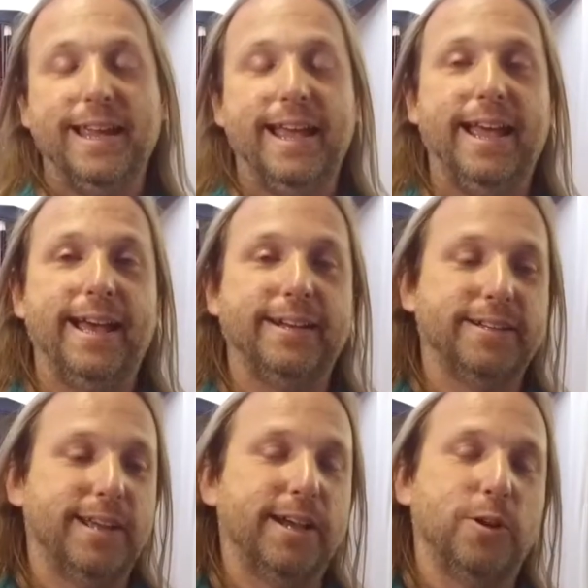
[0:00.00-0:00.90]
And,
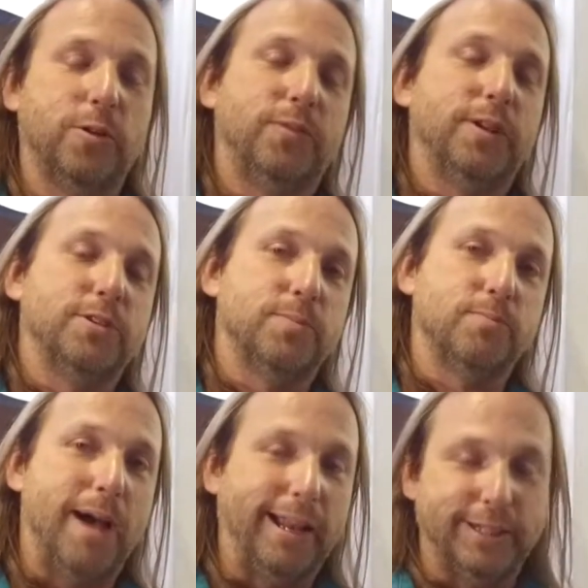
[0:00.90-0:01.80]
uh, you know, we've done some
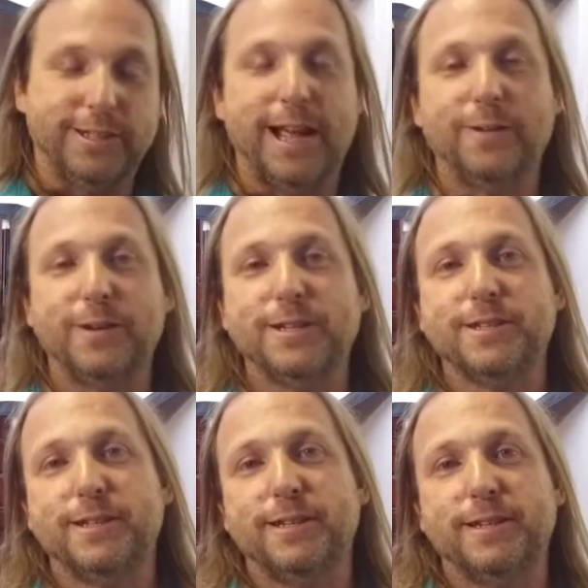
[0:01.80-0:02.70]
Miley
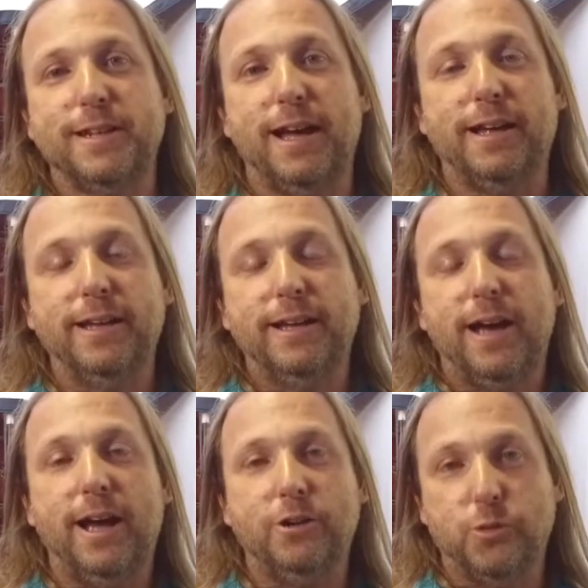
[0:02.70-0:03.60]
Cyrus and uh,
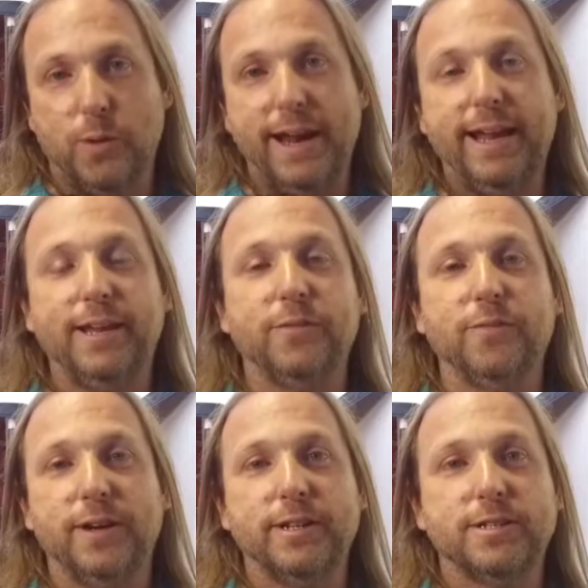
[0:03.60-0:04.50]
uh, Drake and
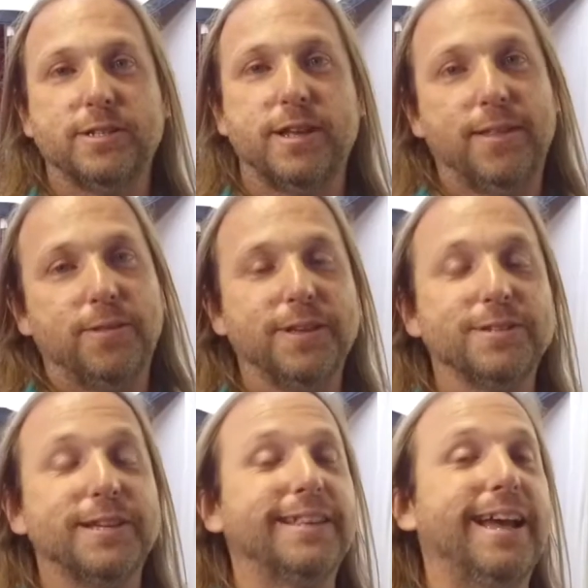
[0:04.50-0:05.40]
various things
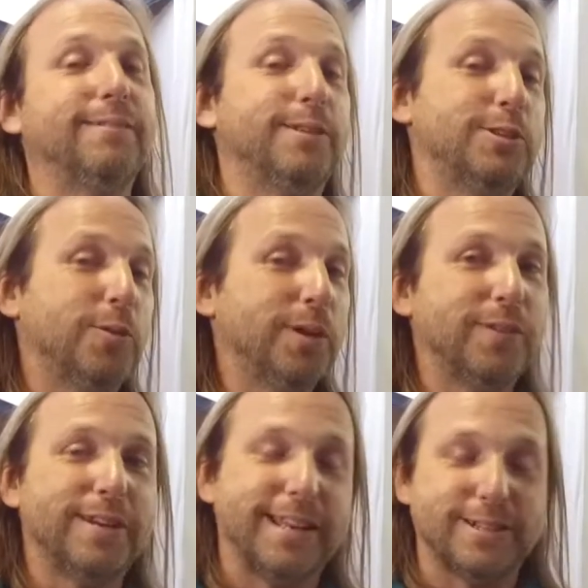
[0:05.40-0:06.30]
like that that don't
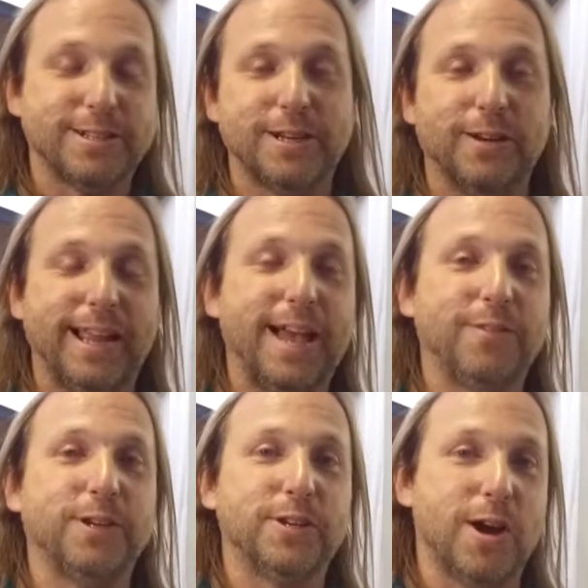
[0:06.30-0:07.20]
even necessarily have
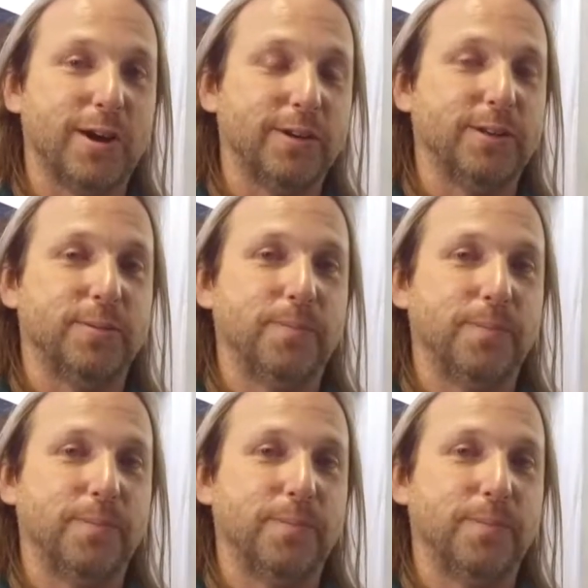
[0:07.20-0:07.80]
guitar in them.